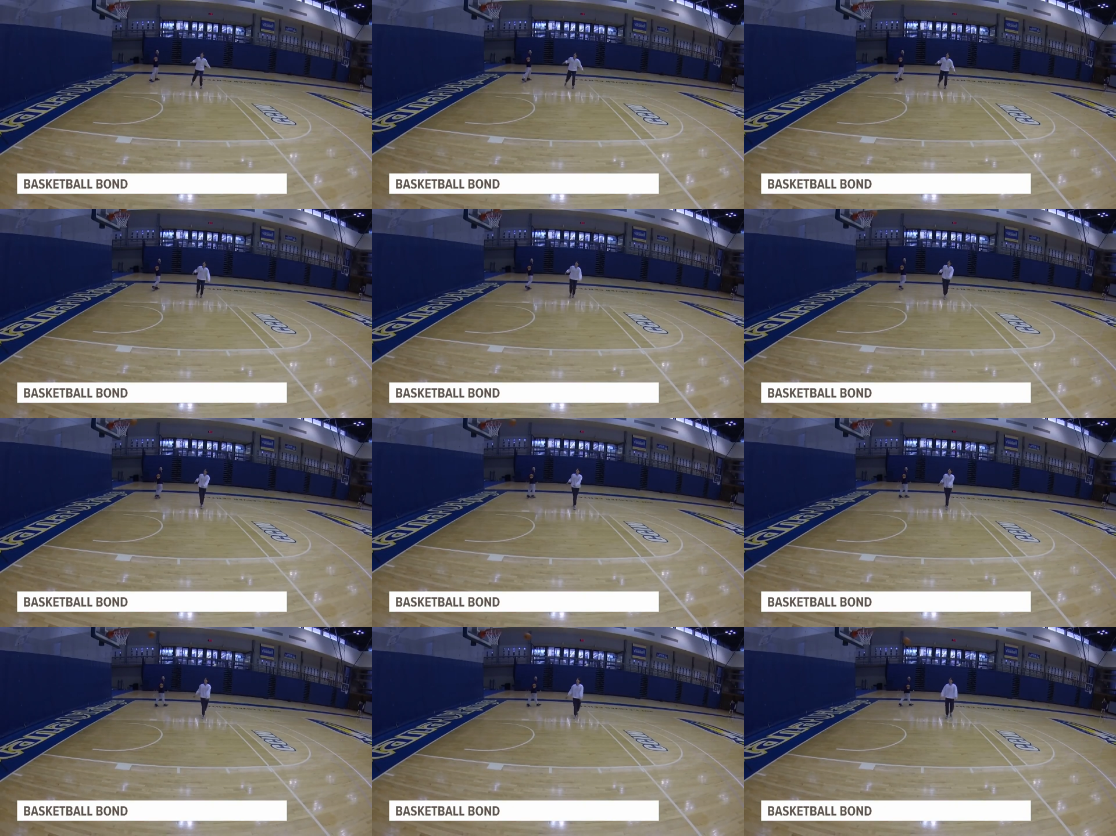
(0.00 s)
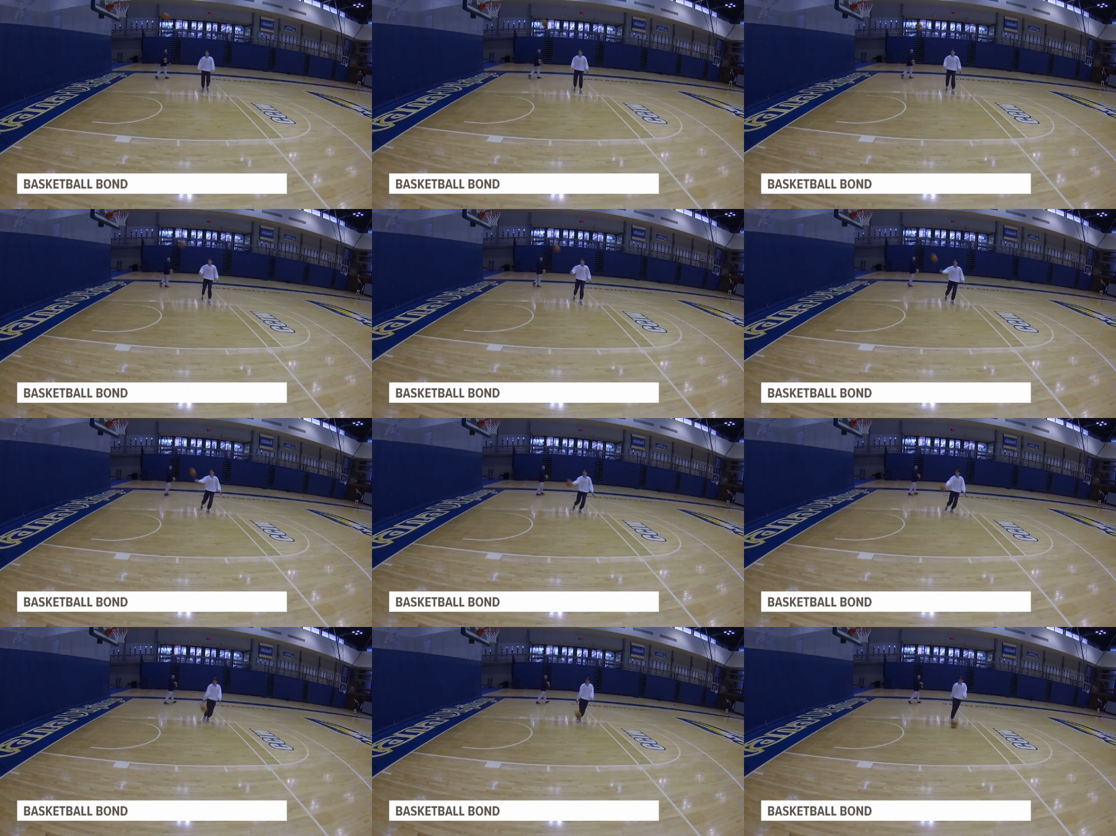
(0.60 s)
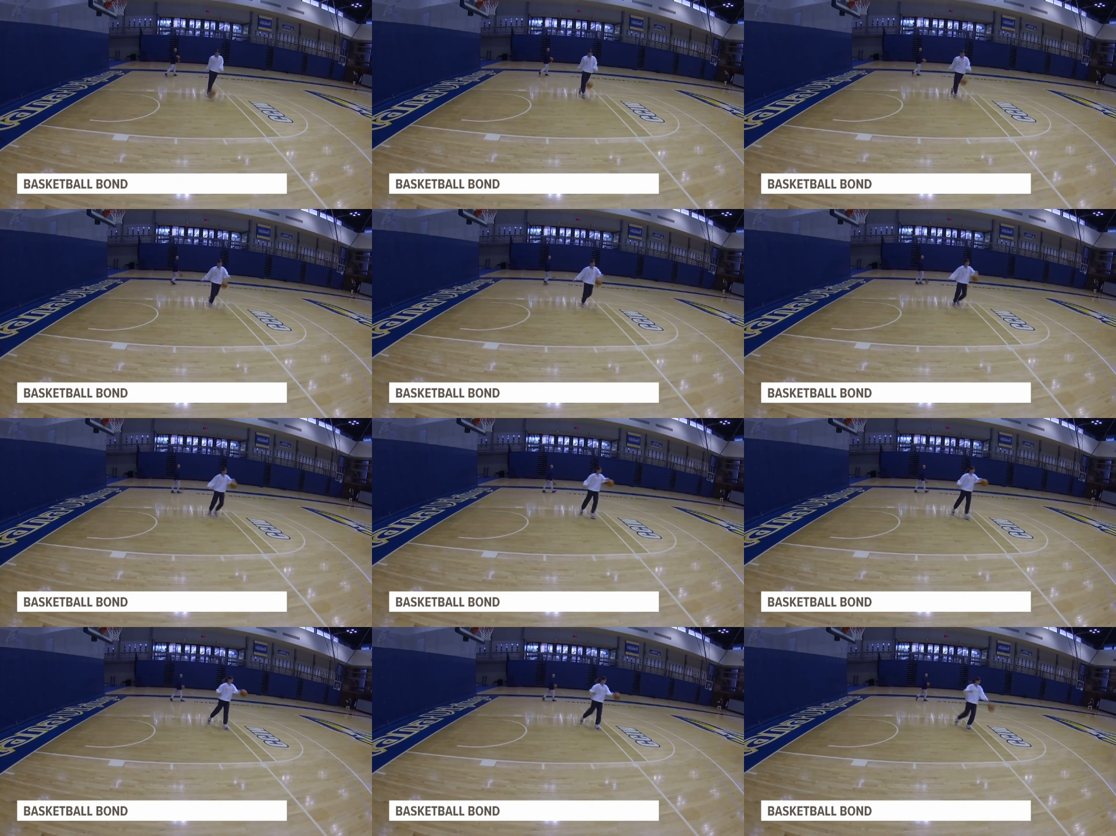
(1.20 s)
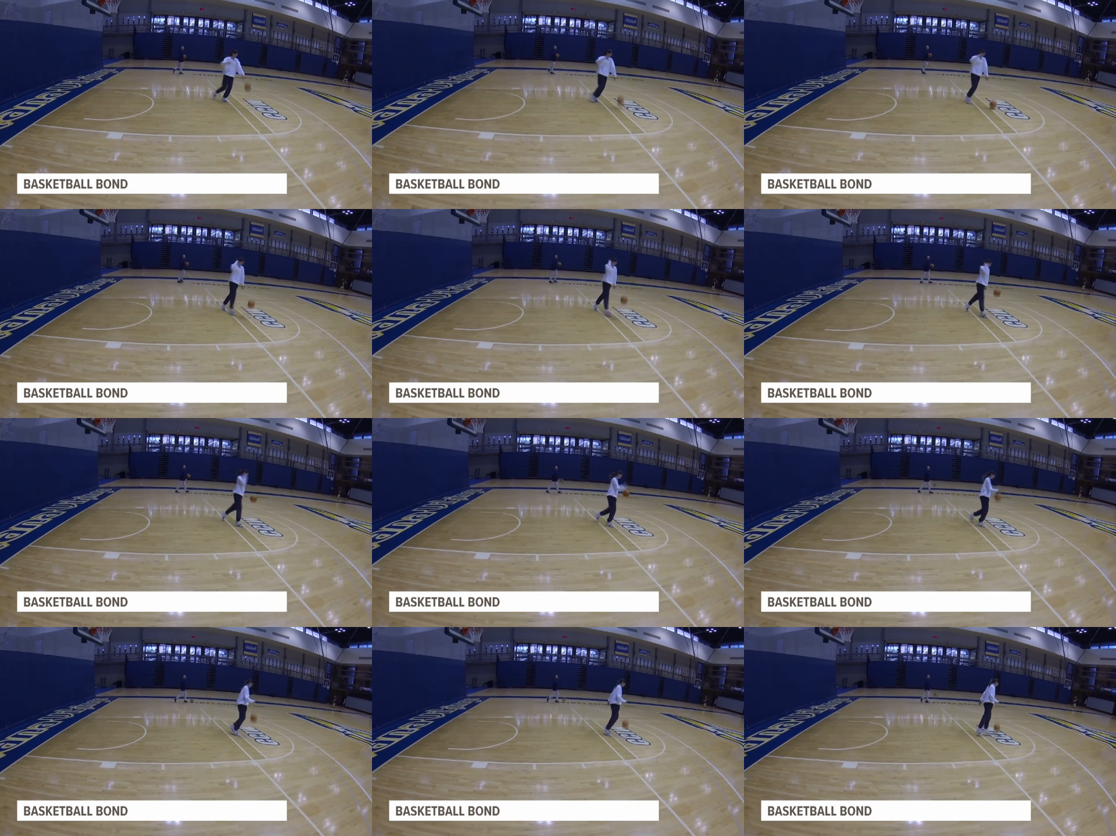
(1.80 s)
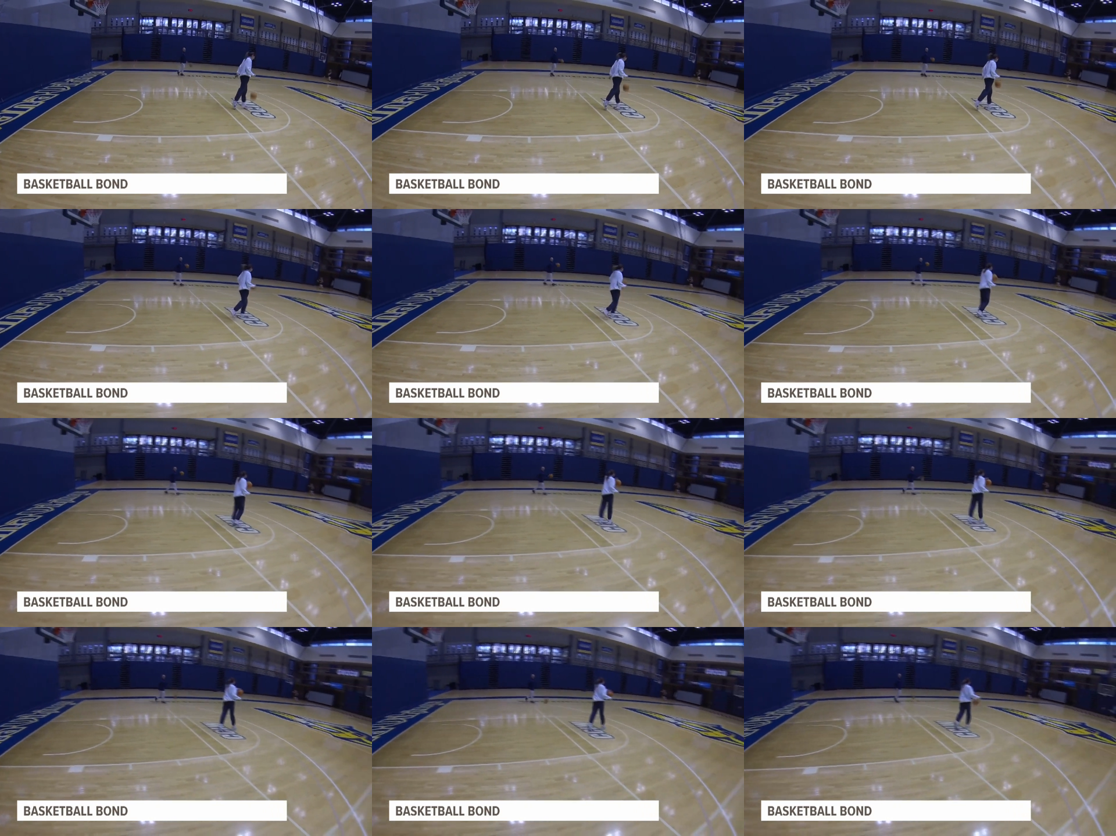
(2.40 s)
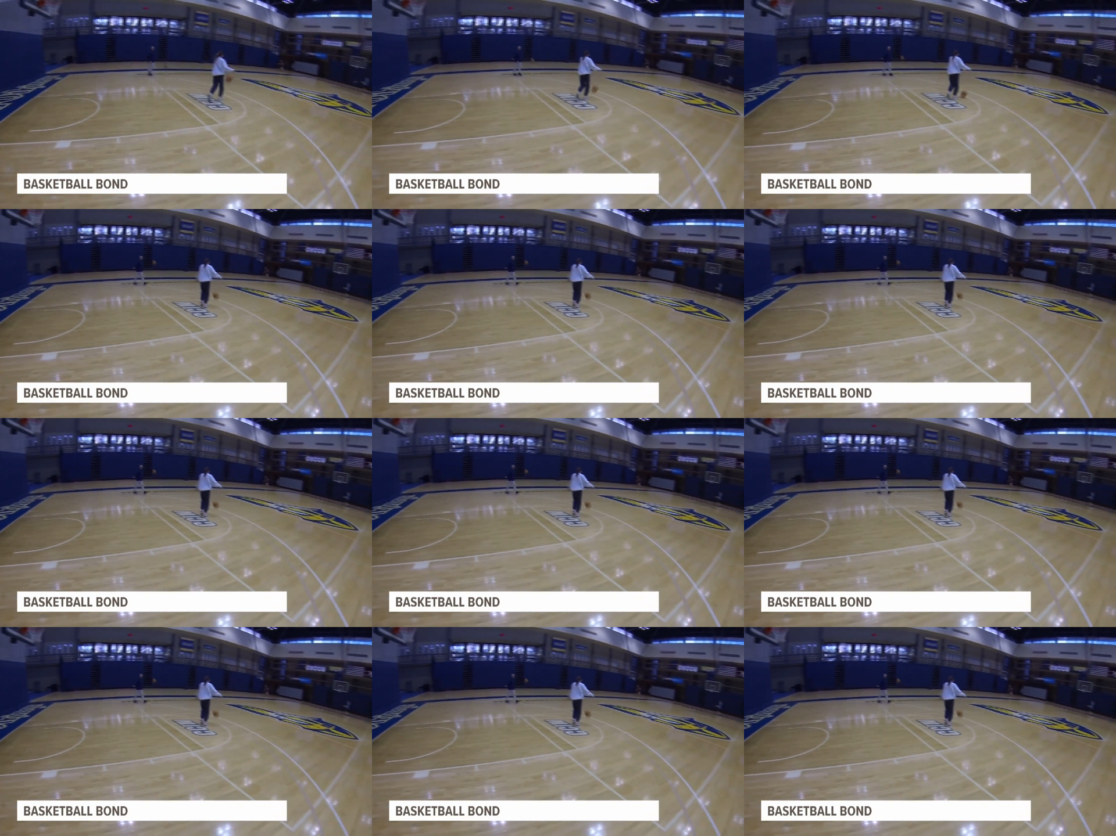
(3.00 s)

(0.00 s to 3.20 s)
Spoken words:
(no speaker visible)